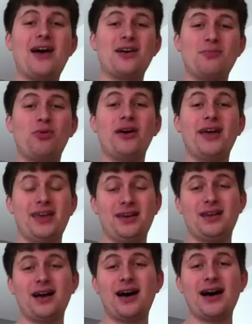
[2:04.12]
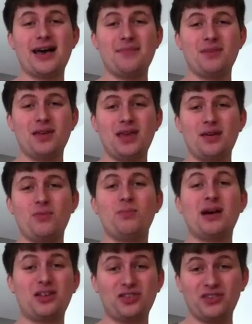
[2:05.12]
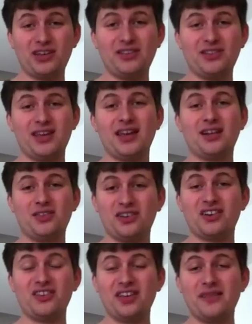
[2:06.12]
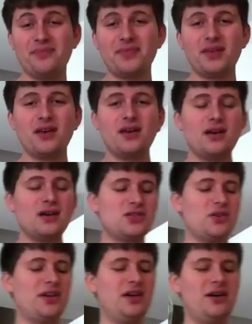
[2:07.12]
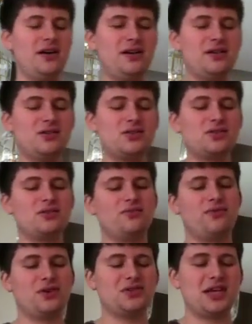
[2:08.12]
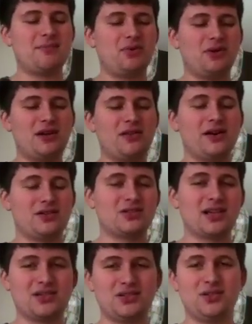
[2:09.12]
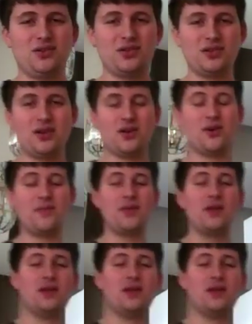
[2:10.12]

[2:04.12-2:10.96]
how to play in time but cleanly and clearly. So here is, for example, another exercises you can do.